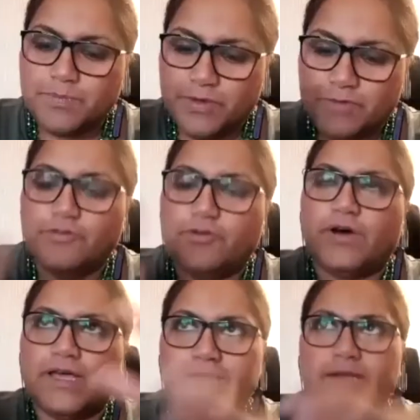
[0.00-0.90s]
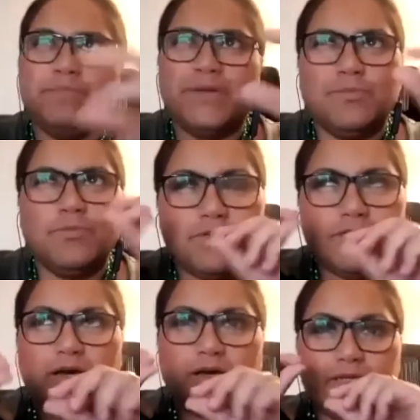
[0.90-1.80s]
before, and then be more
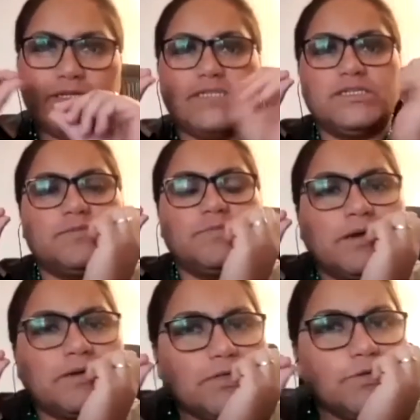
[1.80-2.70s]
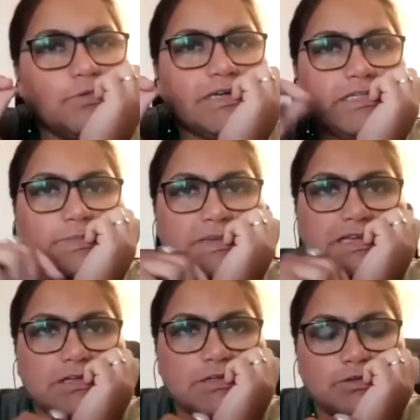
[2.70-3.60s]
targeted about who I
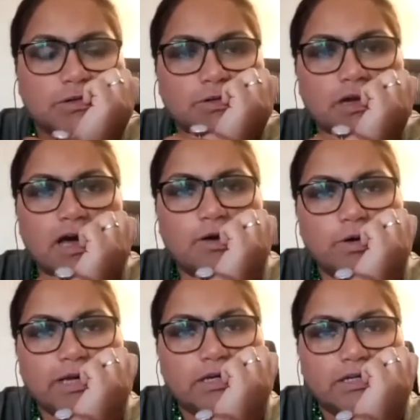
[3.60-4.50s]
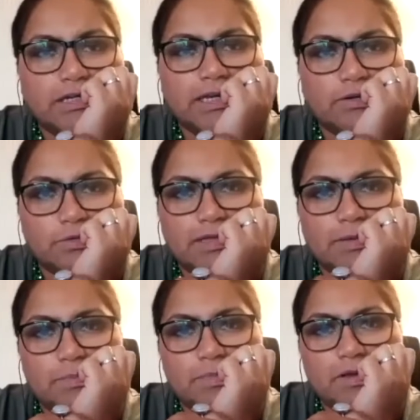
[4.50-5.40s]
speak to and how I connect with
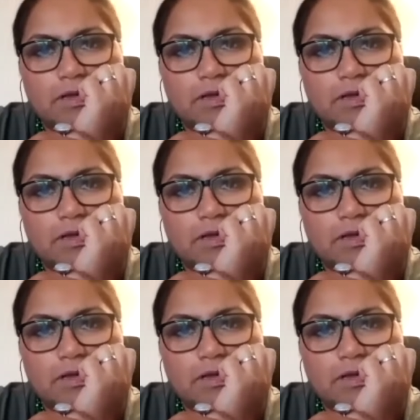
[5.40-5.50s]
them.